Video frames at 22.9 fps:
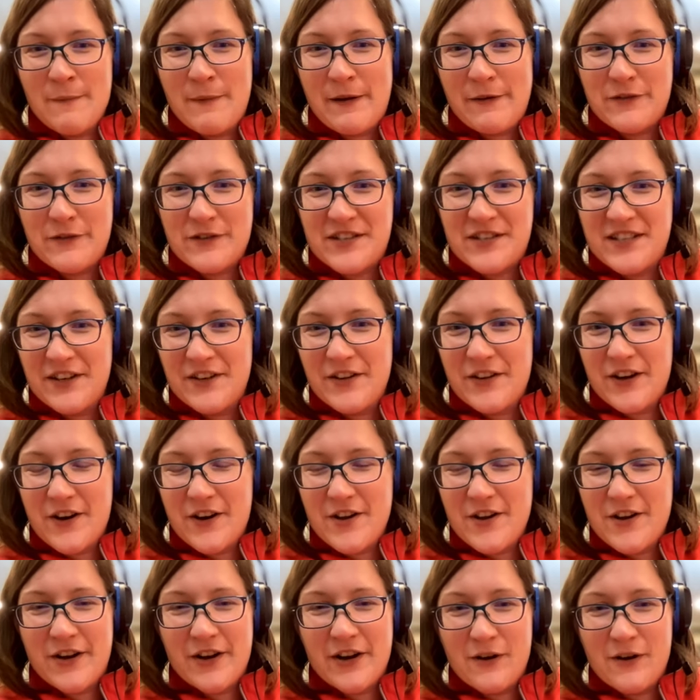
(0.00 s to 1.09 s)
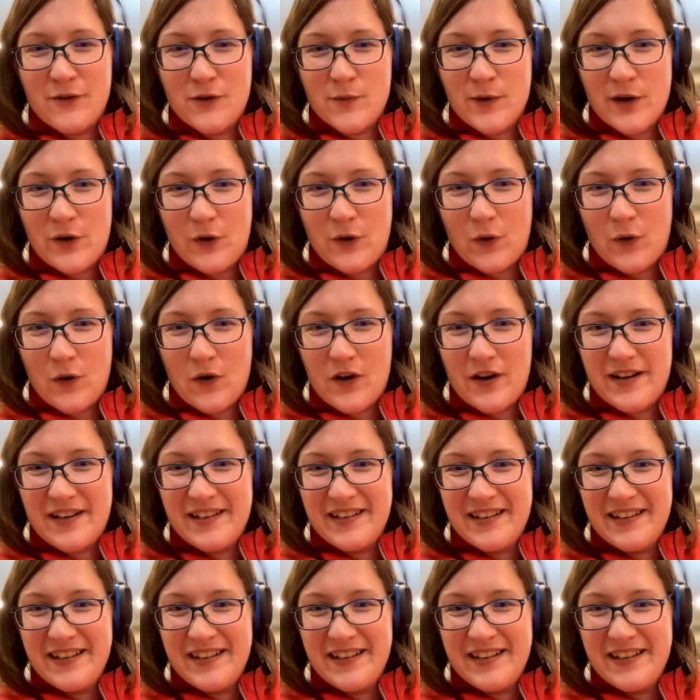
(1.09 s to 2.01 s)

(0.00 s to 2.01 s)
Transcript: but if it was still there, you could over-record